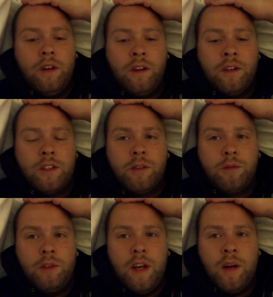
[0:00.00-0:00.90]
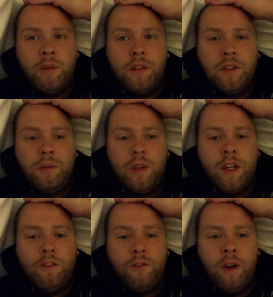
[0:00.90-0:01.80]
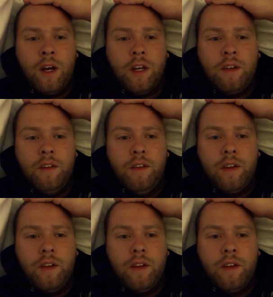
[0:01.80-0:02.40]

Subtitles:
So today I'm gonna do that for like